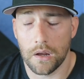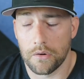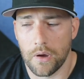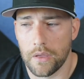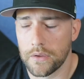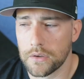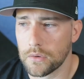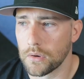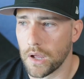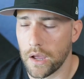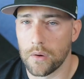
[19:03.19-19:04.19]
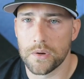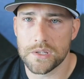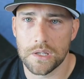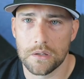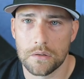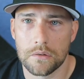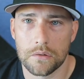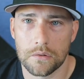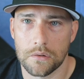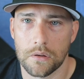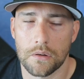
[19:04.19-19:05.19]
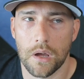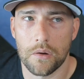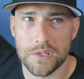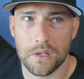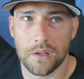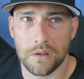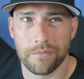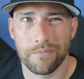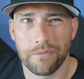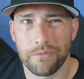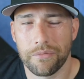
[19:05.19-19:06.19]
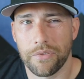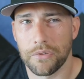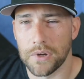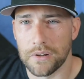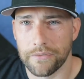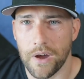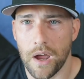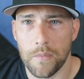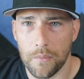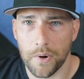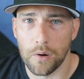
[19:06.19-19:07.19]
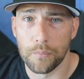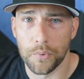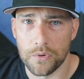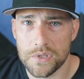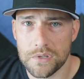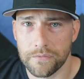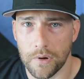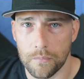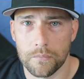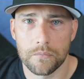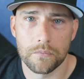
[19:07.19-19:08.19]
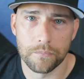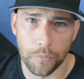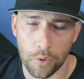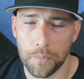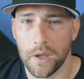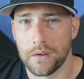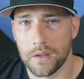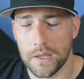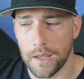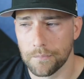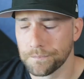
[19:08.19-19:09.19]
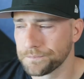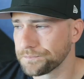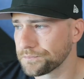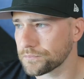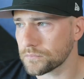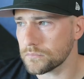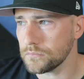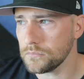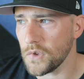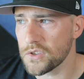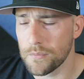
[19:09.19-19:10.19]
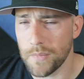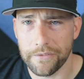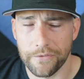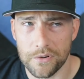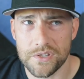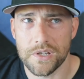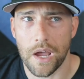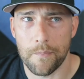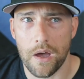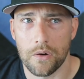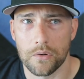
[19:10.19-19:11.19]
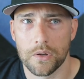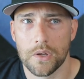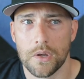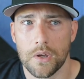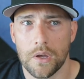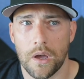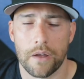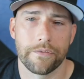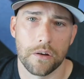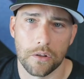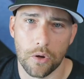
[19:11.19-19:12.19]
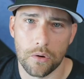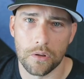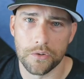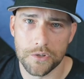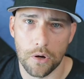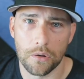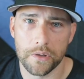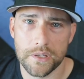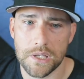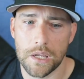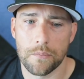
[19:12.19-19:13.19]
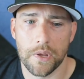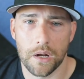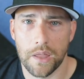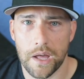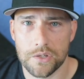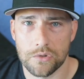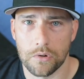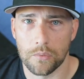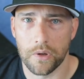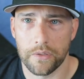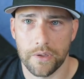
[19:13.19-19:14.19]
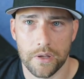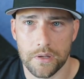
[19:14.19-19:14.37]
I don't know how they do it. I always get like a 3 to 5 mile per hour boost from bullpen to game. So my first time out, I found a local adult league team that I latched on with.